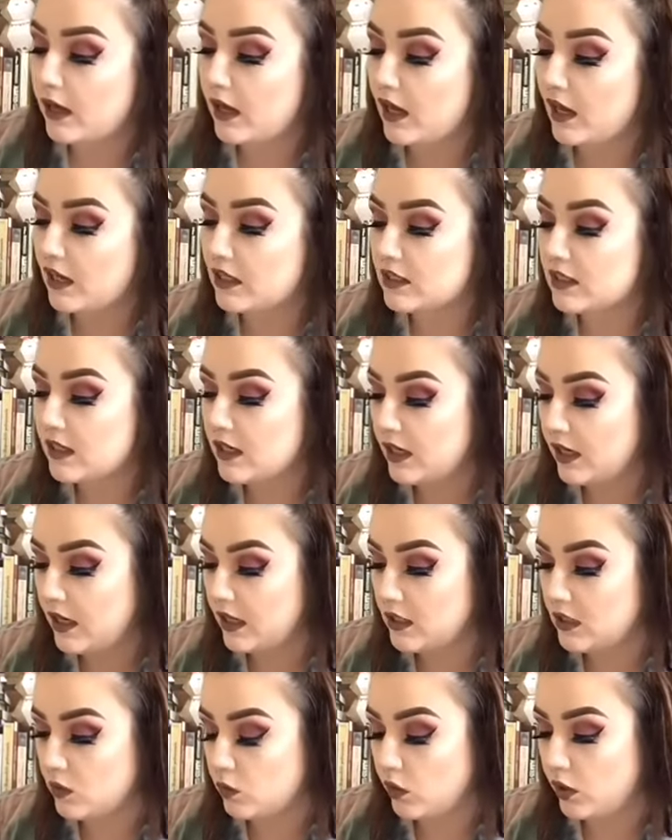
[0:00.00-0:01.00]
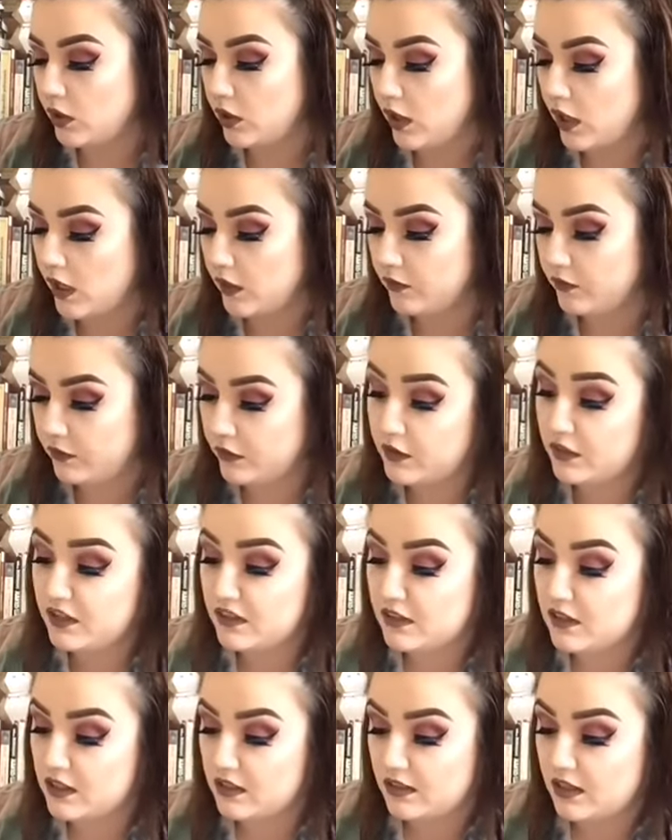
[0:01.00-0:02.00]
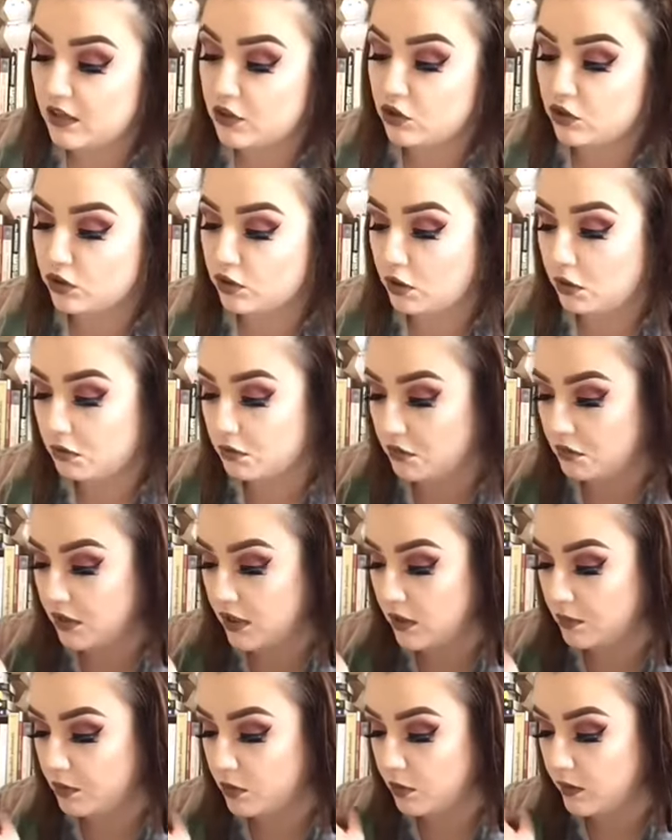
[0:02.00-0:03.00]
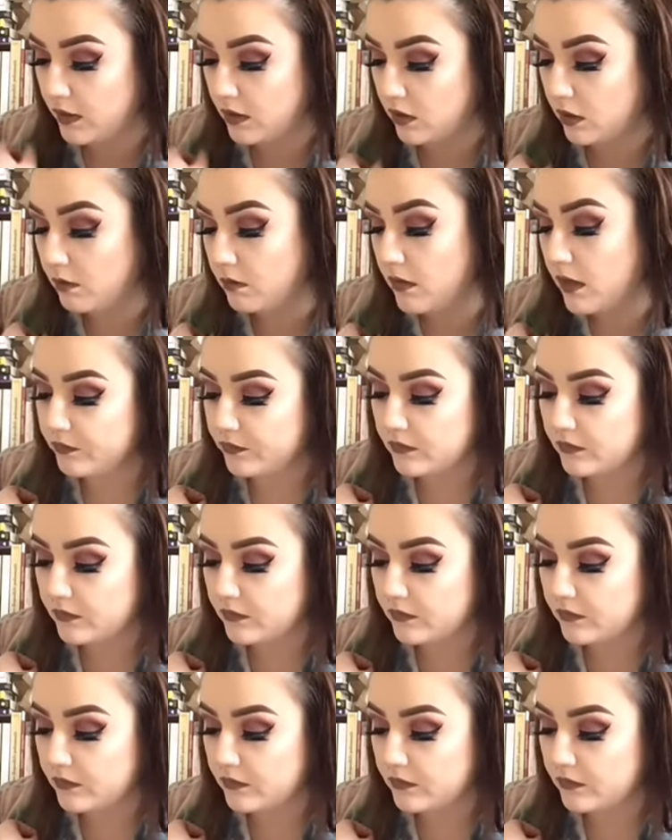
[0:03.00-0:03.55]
and hence why you have this tension going on here between them.